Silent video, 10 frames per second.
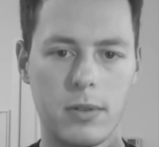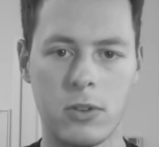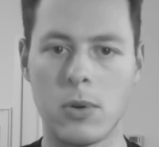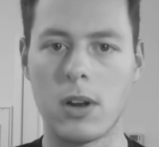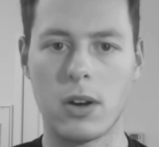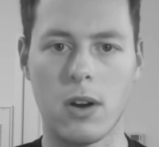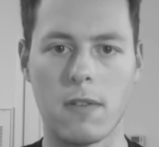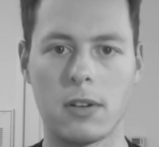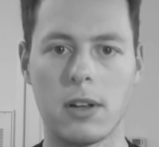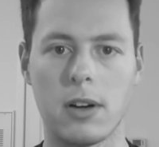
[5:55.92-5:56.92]
doing a
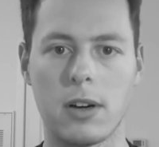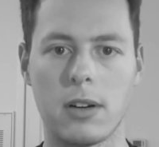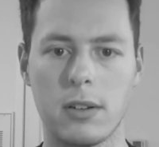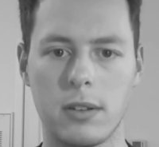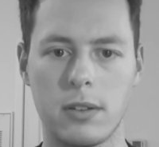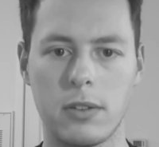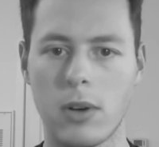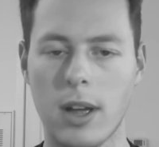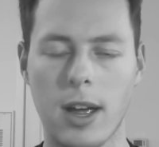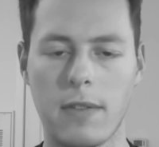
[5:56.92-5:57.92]
cover letter, so
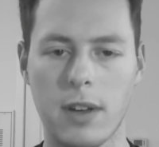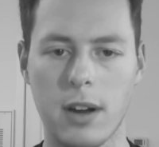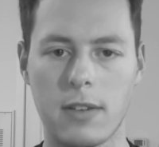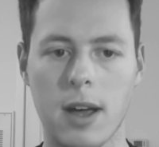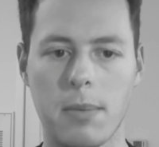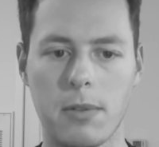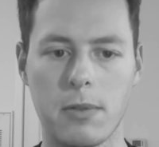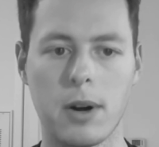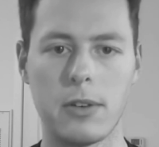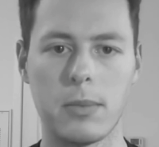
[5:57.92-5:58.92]
I have that on top of a
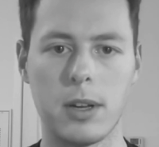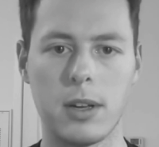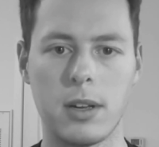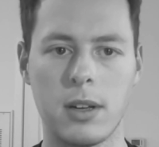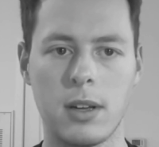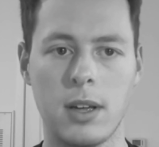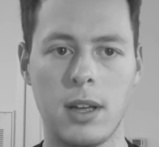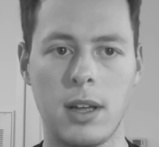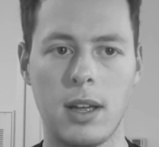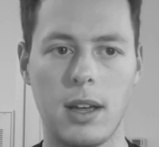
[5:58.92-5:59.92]
resume.
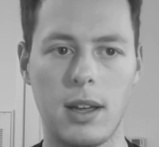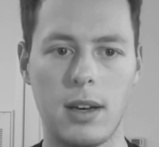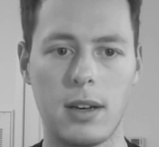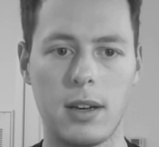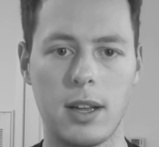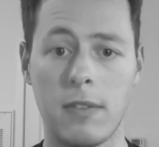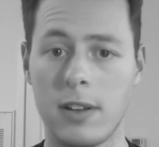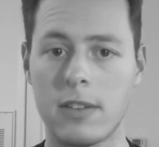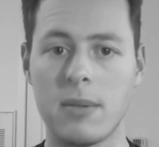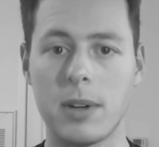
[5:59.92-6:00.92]
And if
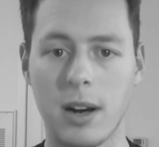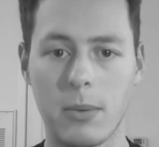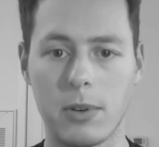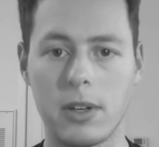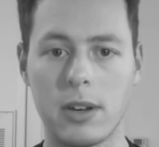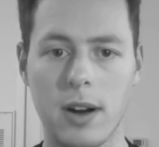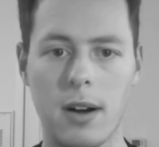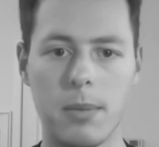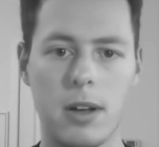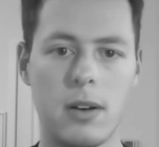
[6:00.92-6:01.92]
it's something I really care
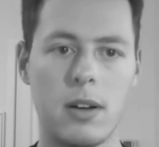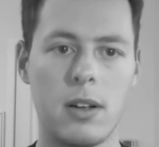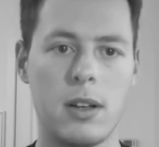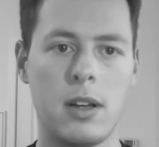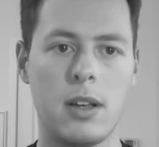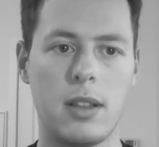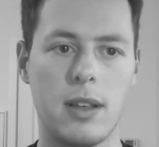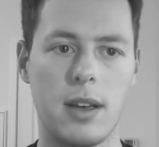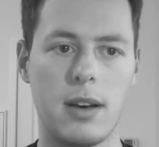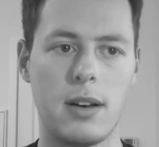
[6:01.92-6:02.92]
about,
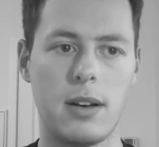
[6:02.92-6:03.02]
then